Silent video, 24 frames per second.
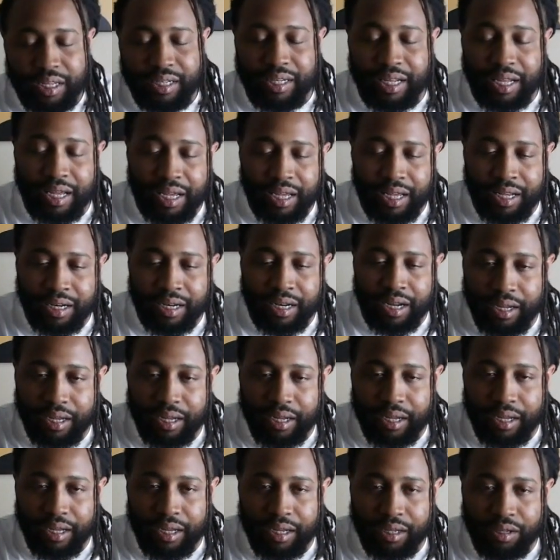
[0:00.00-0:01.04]
Then,
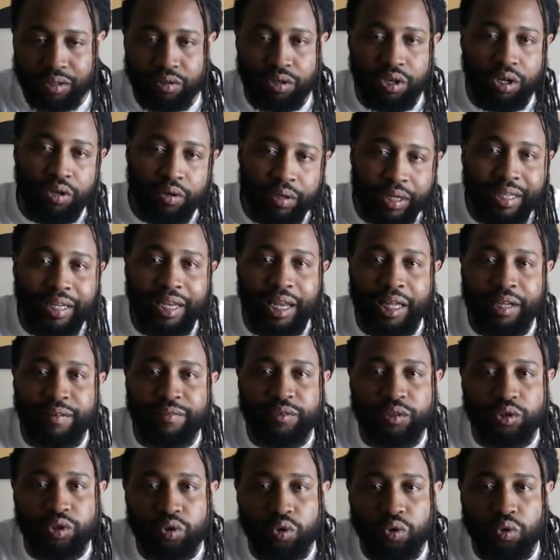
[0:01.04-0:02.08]
he late
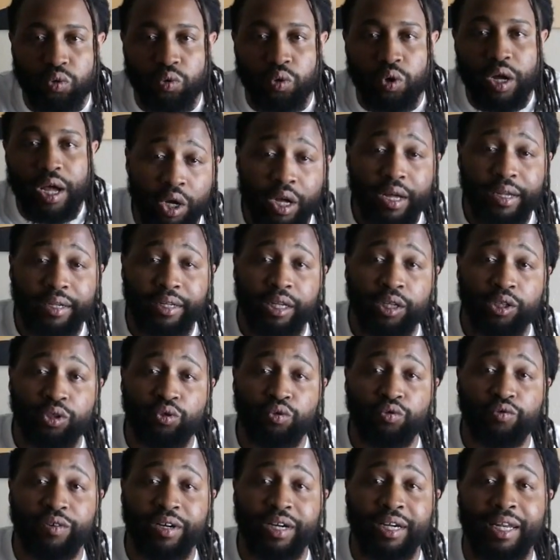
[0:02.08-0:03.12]
for school. Then
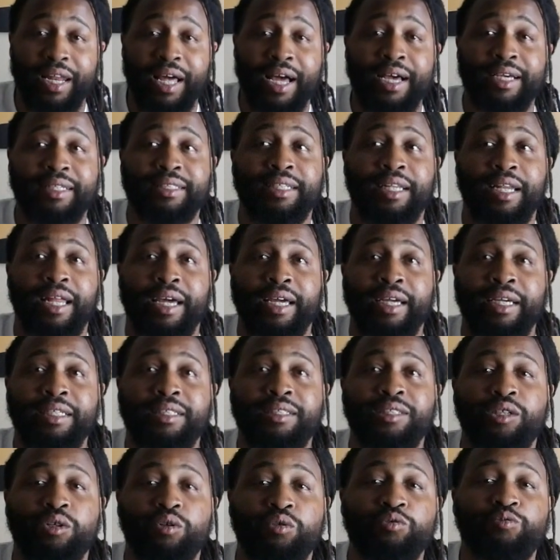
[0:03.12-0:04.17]
you realize that, like, he's
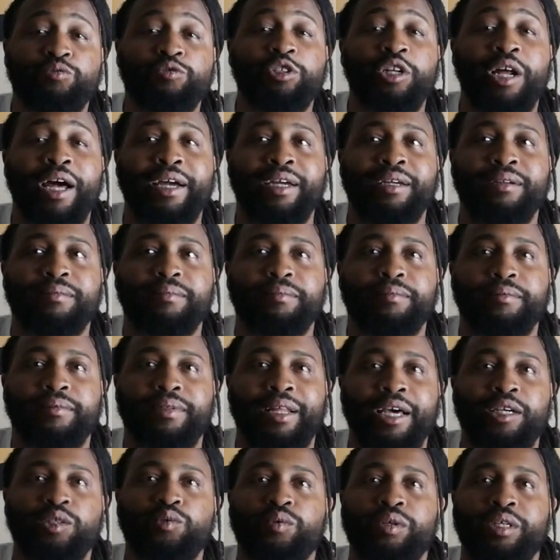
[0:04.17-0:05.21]
still, like,
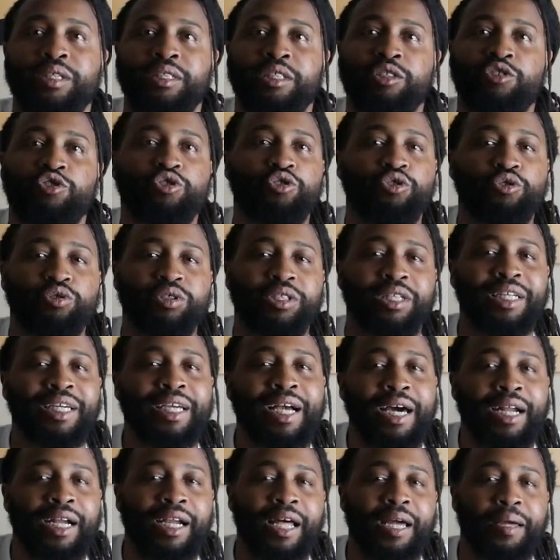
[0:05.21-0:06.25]
that's where it's introduced that he
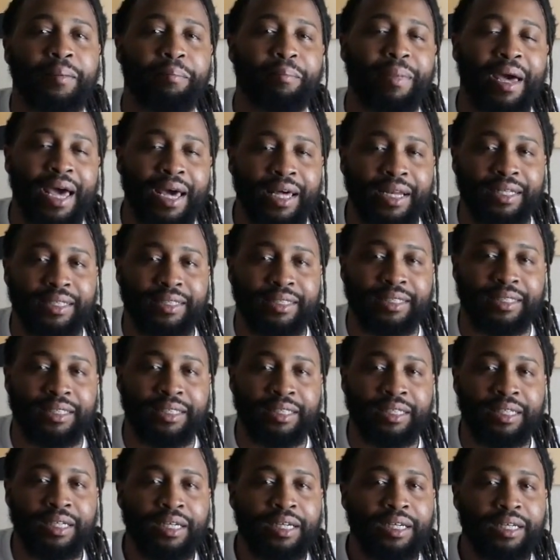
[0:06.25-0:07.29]
kind of like
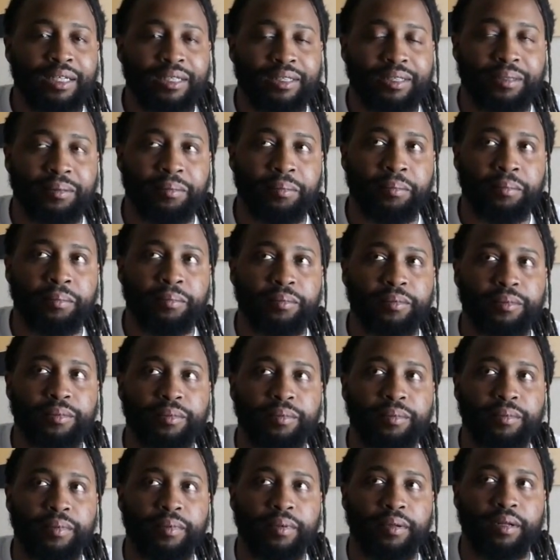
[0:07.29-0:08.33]
balancing some
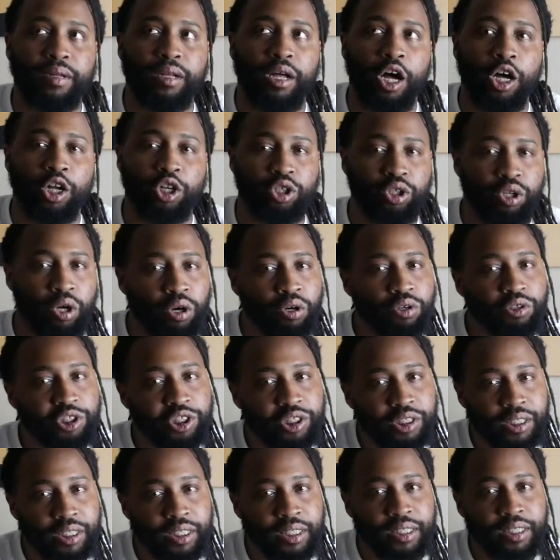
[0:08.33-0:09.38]
adult
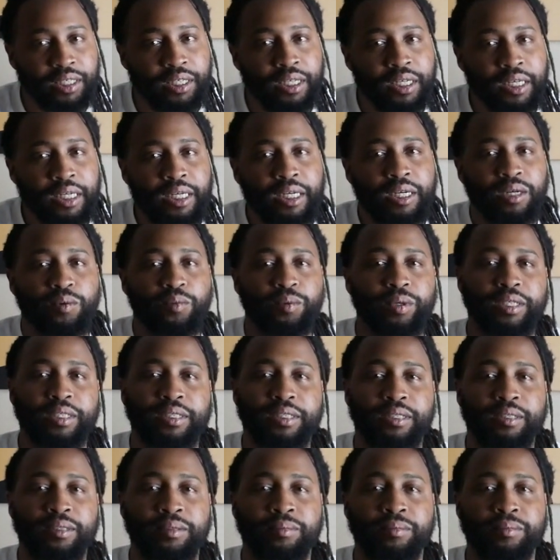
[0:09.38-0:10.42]
shit with
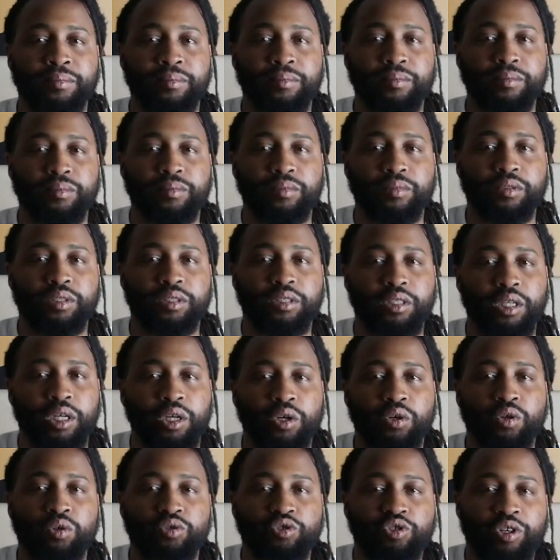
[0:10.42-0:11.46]
some
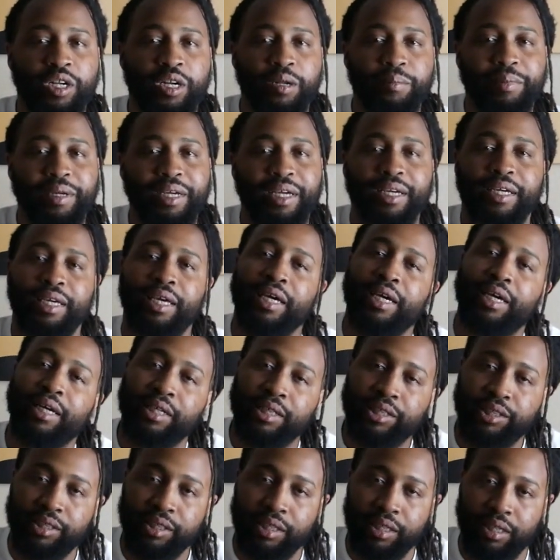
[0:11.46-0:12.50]
still trying to be a
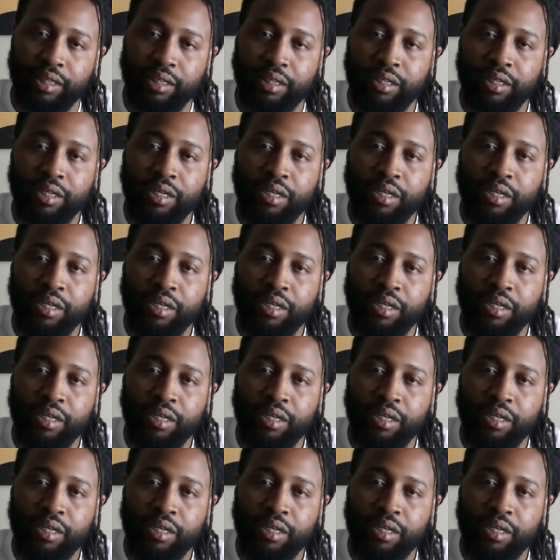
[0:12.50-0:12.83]
kid shit.